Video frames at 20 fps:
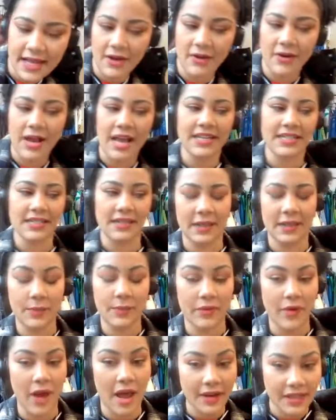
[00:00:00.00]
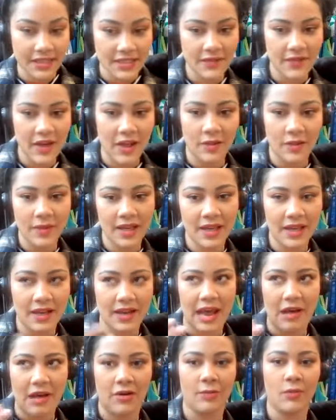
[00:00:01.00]
So I did like product development,
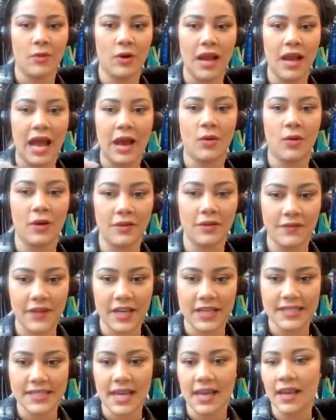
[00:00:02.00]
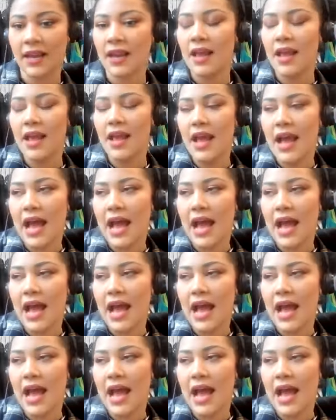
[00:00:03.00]
and now I'm more outward facing.